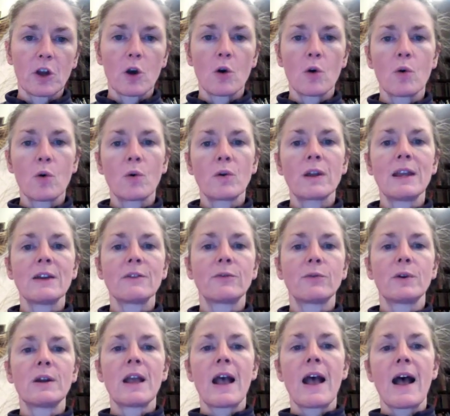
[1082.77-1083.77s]
So
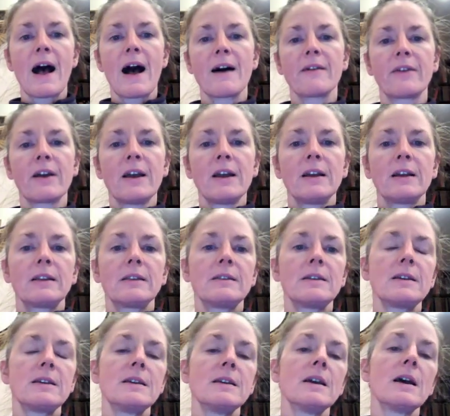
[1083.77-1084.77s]
if we have
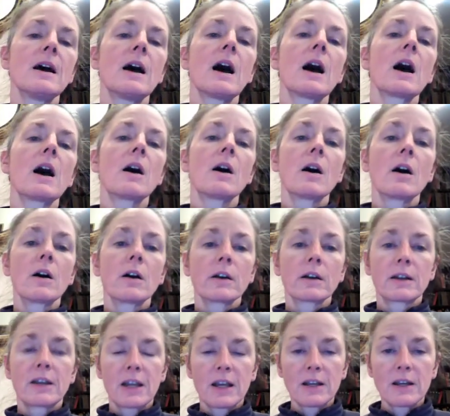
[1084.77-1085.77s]
the
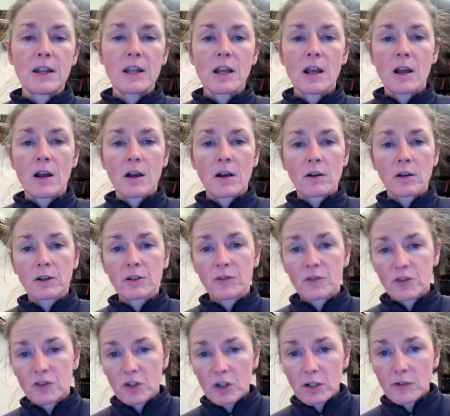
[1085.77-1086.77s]
kidney
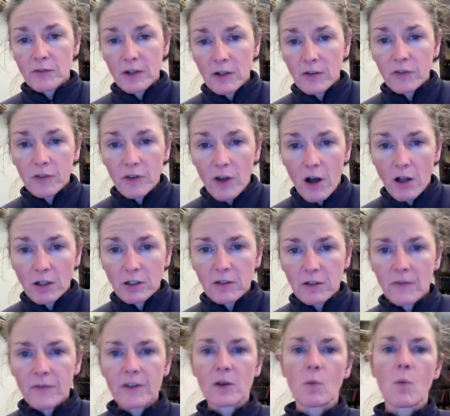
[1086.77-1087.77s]
conserving
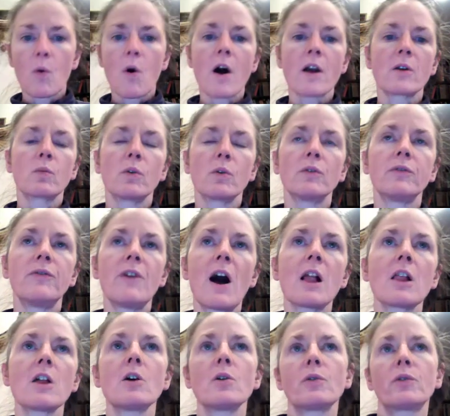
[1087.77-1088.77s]
salt, then water will
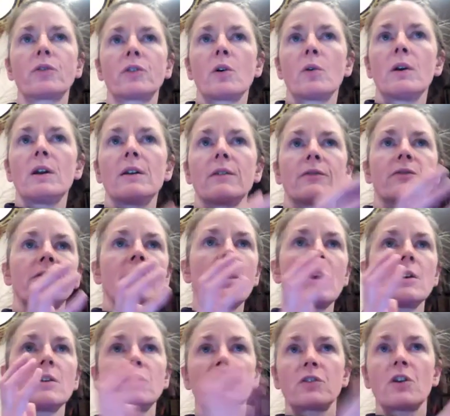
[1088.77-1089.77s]
follow. So if
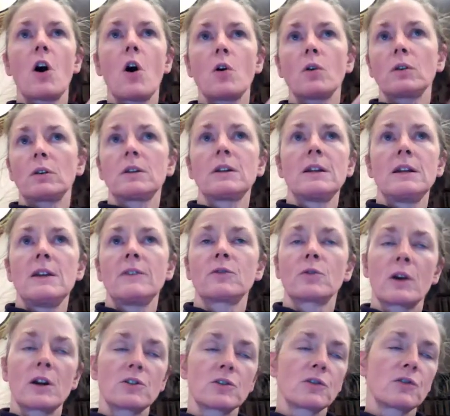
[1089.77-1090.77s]
salt
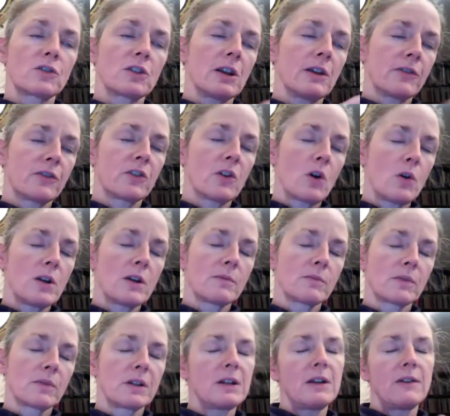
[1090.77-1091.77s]
leaves, or I should say if
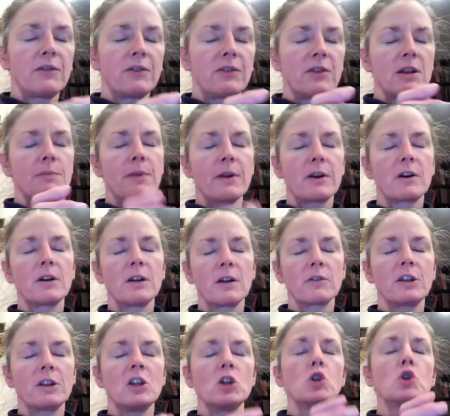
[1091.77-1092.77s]
sodium leaves the
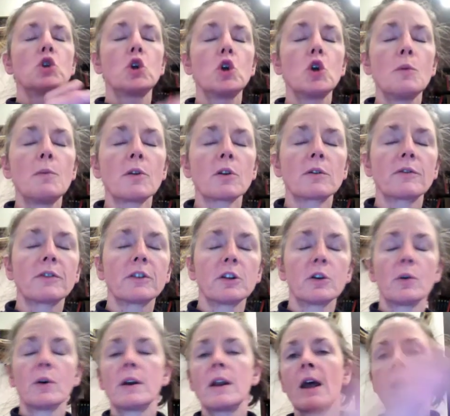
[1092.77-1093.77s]
tubular
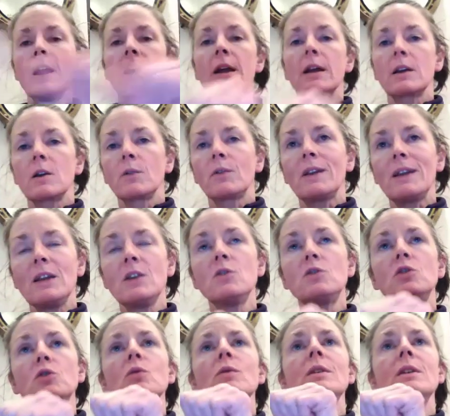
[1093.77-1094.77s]
fluid and goes
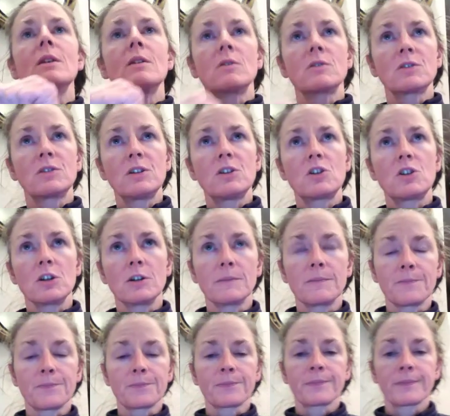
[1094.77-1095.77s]
into the
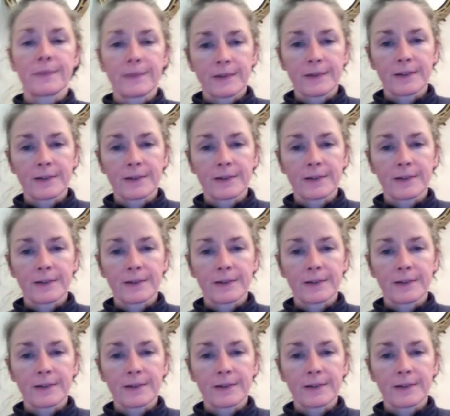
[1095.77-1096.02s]
interstitium,